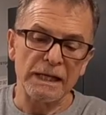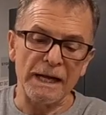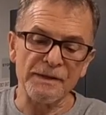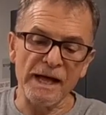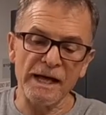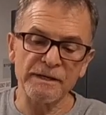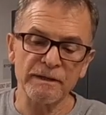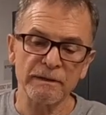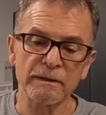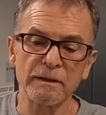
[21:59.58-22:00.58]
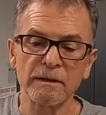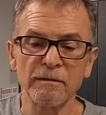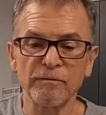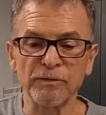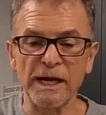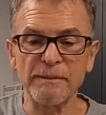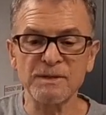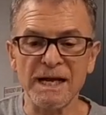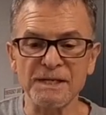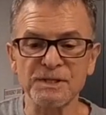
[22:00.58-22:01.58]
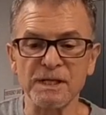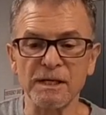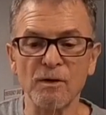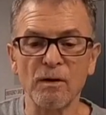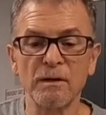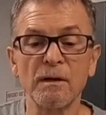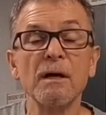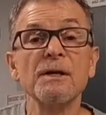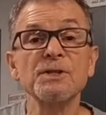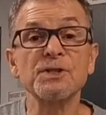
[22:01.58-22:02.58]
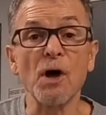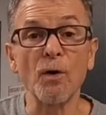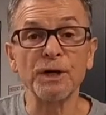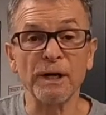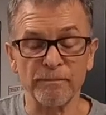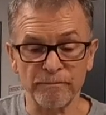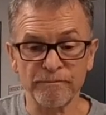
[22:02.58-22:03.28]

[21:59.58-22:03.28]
And then flame test it. Sodium.